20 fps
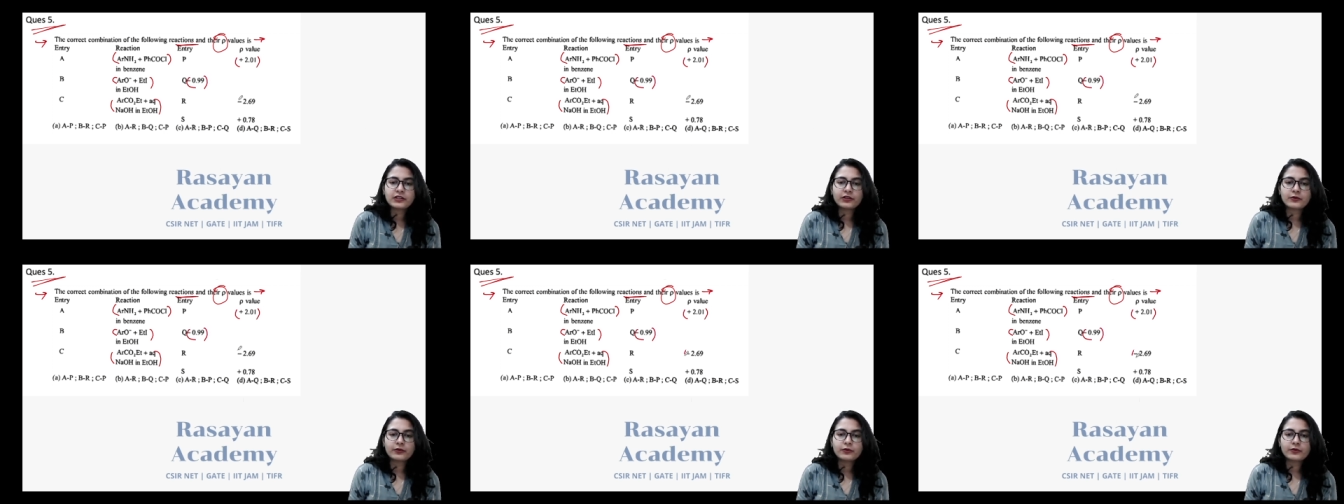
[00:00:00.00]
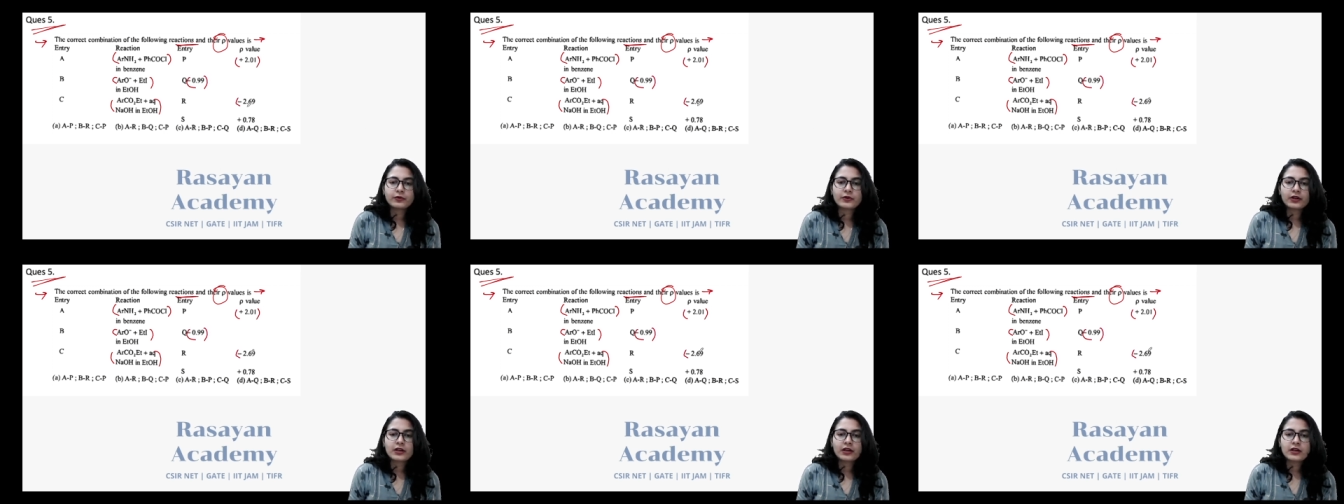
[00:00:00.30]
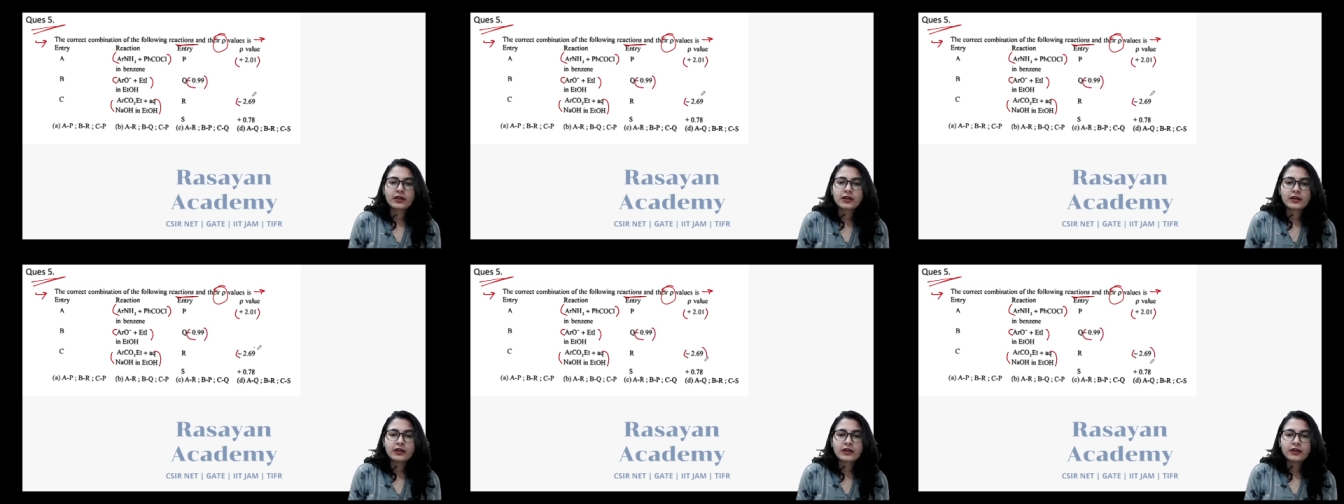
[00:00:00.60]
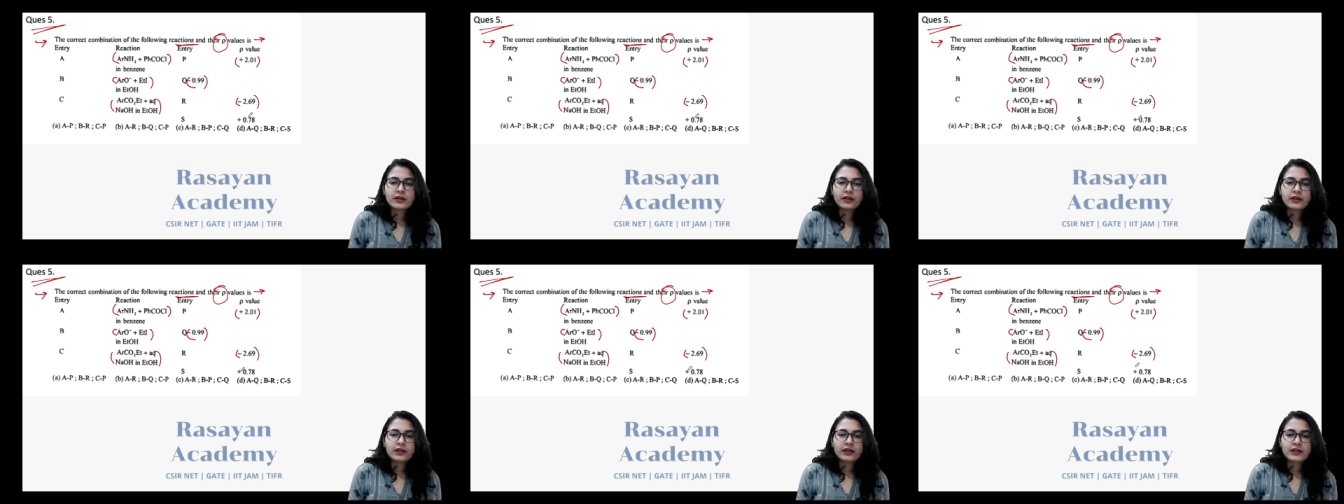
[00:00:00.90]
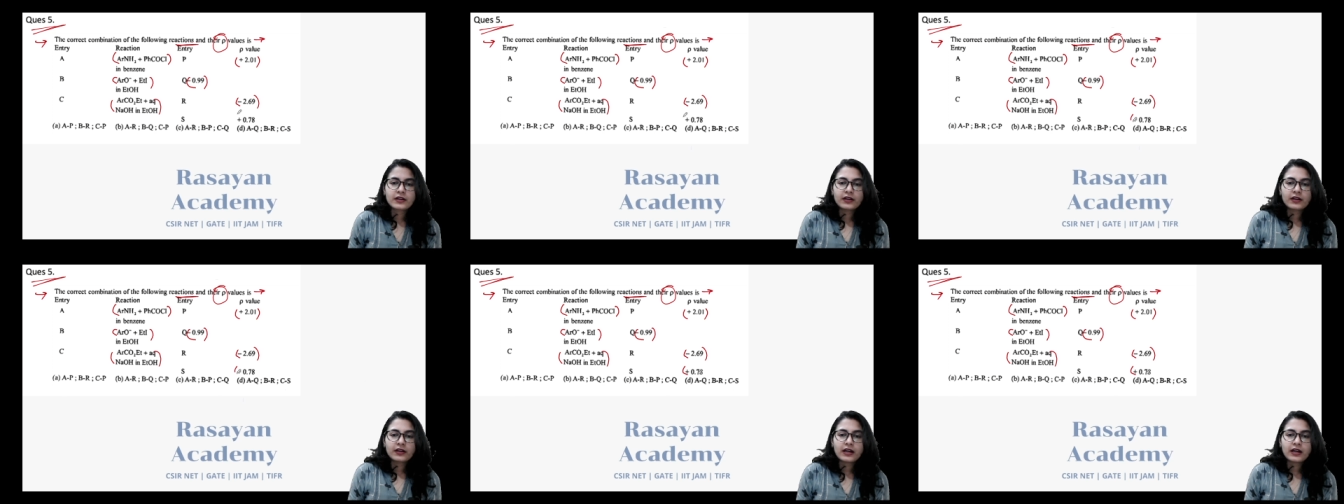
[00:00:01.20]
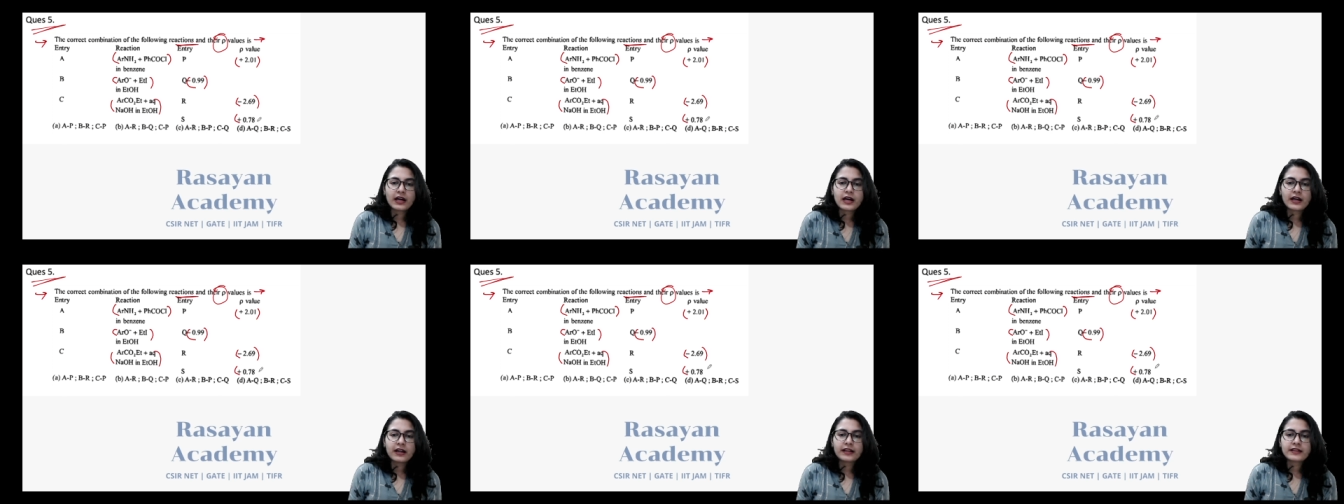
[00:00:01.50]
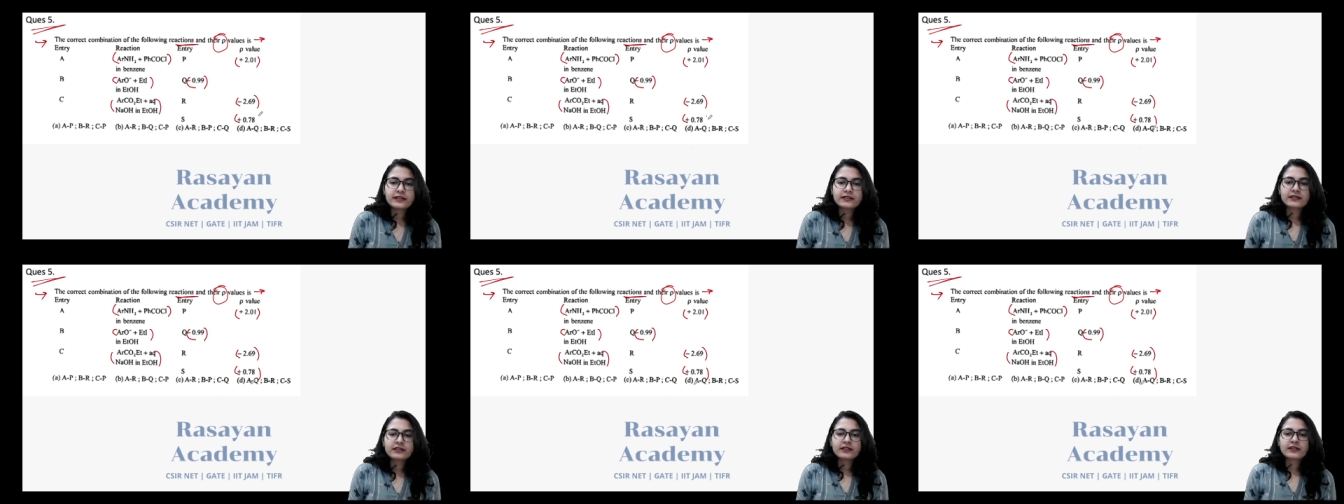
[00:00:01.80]
Q, R,
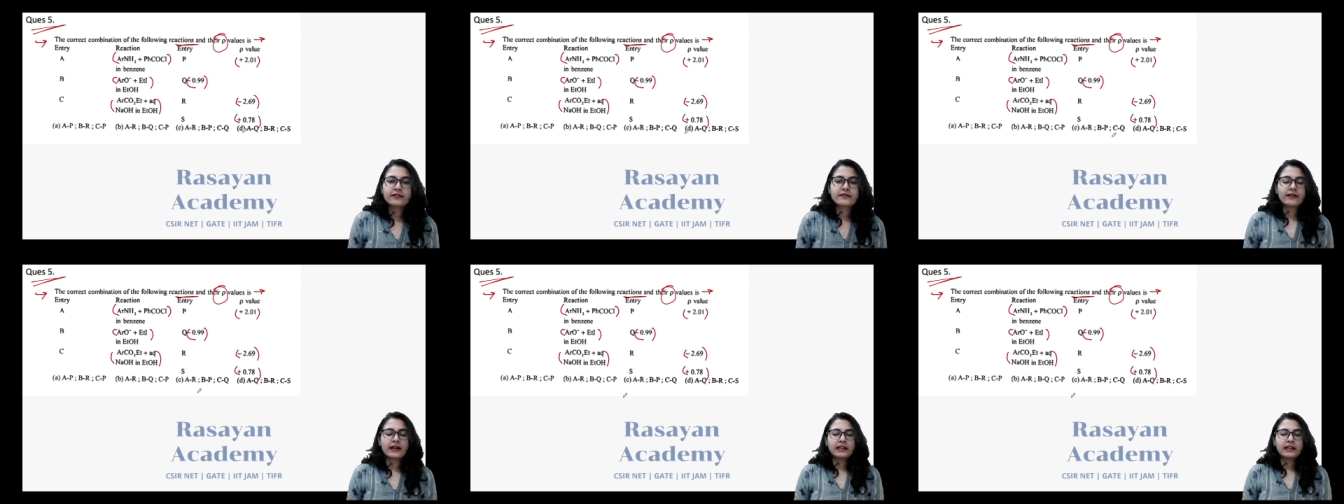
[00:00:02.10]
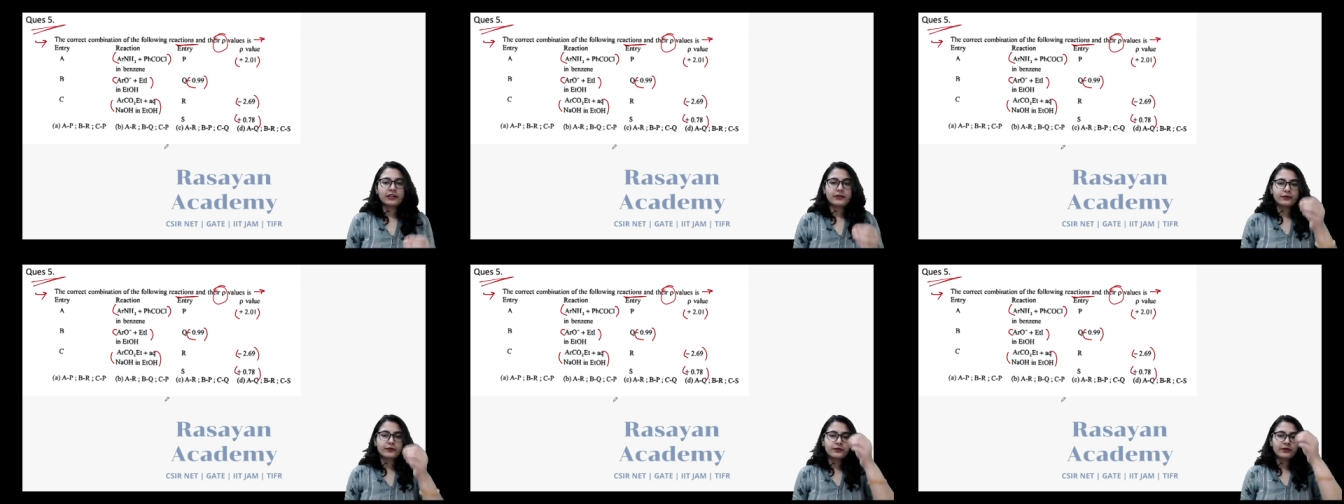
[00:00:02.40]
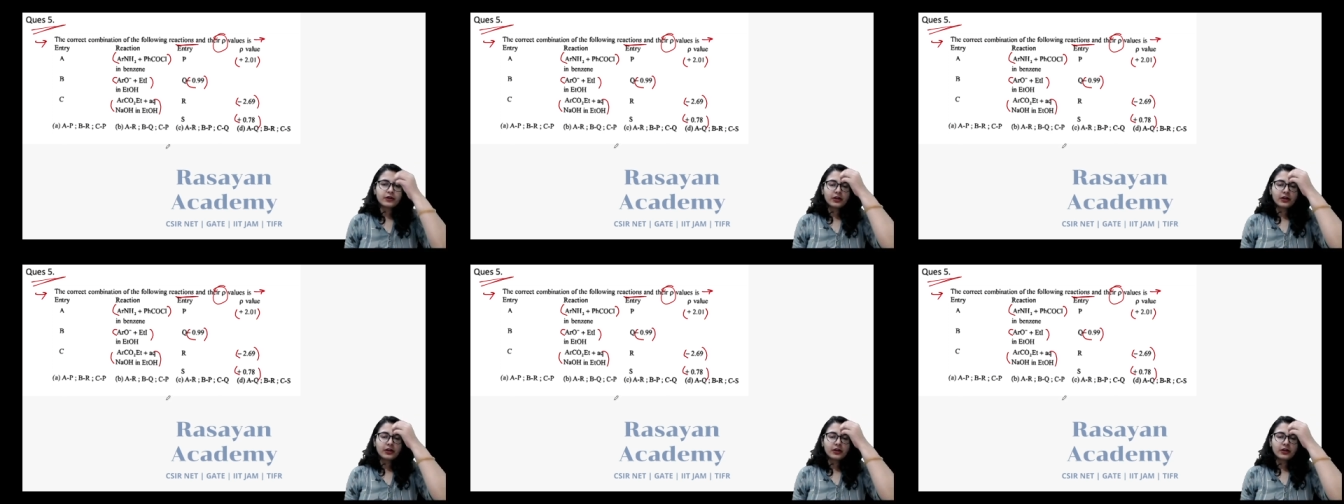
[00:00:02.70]
S value.